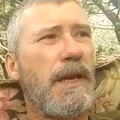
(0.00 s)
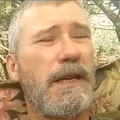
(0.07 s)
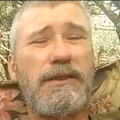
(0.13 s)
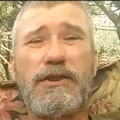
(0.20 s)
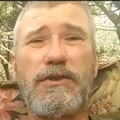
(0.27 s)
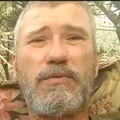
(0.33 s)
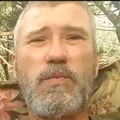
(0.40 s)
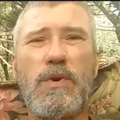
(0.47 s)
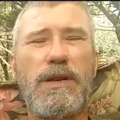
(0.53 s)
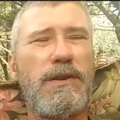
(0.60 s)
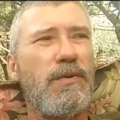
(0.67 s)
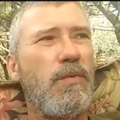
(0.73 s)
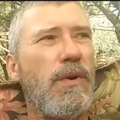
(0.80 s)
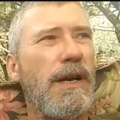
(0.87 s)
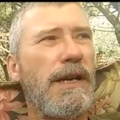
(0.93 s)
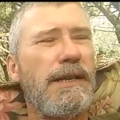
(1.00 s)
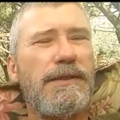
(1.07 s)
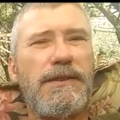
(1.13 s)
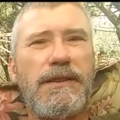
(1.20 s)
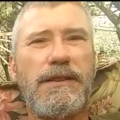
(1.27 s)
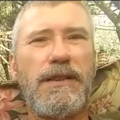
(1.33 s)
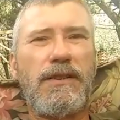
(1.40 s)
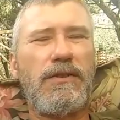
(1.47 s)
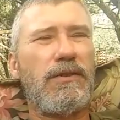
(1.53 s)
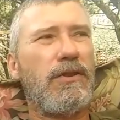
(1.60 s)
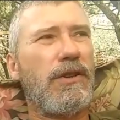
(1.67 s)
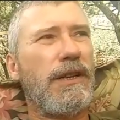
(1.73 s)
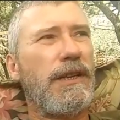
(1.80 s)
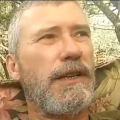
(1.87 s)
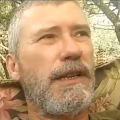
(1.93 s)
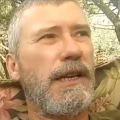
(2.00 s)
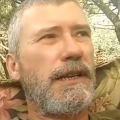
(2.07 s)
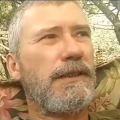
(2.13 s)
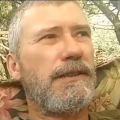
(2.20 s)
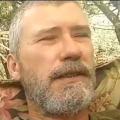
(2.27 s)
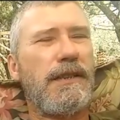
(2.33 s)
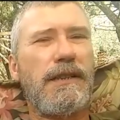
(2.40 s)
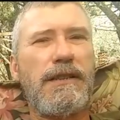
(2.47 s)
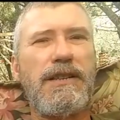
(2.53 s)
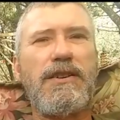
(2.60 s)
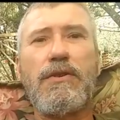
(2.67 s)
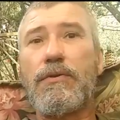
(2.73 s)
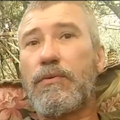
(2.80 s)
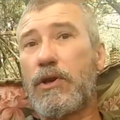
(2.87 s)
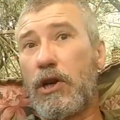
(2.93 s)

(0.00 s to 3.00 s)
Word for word: that's just one of the ways that they're looking at uh, you know,